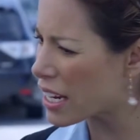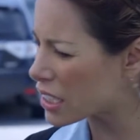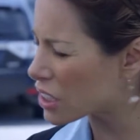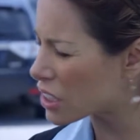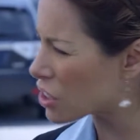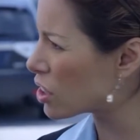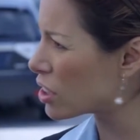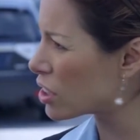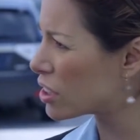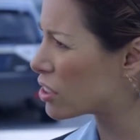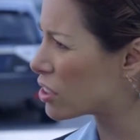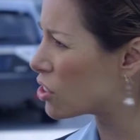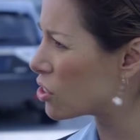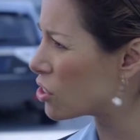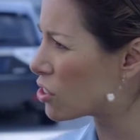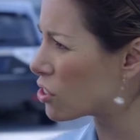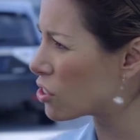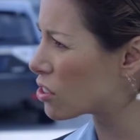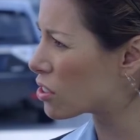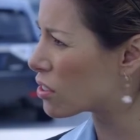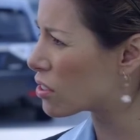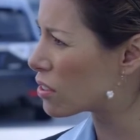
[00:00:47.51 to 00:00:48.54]
Paintless Dent
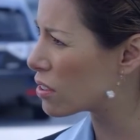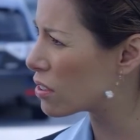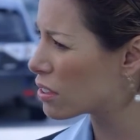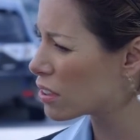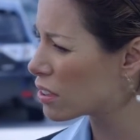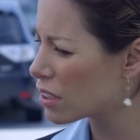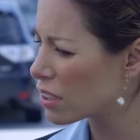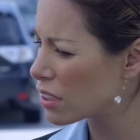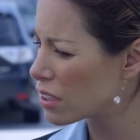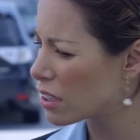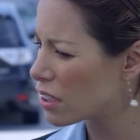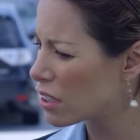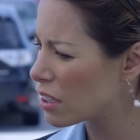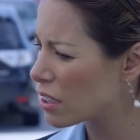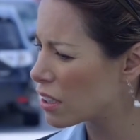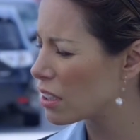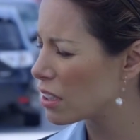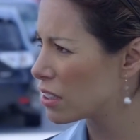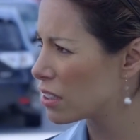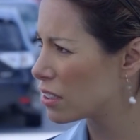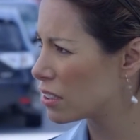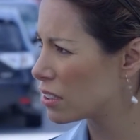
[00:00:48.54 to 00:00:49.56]
Repair uses an
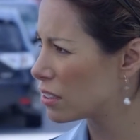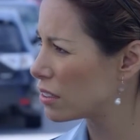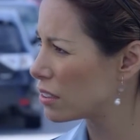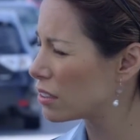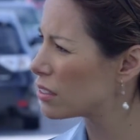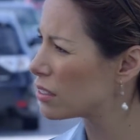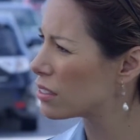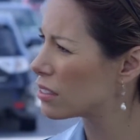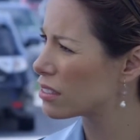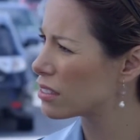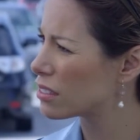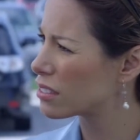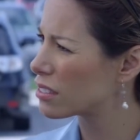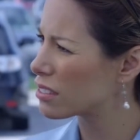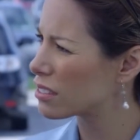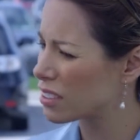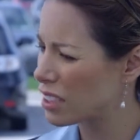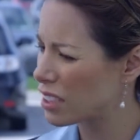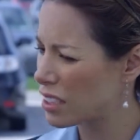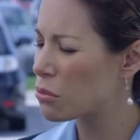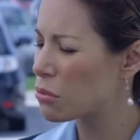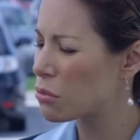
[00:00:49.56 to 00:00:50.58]
innovative process
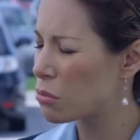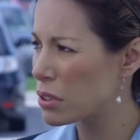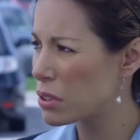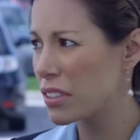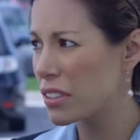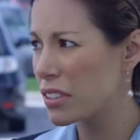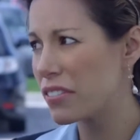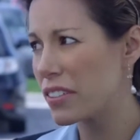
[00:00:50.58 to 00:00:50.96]
to remove